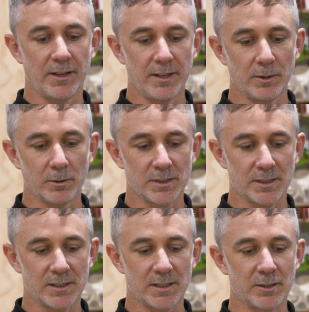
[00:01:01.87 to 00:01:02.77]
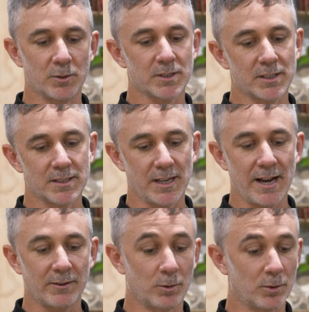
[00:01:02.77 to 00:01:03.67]
heel sits in or sits
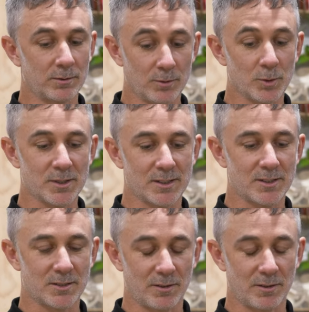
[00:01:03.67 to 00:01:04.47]
out or, or sits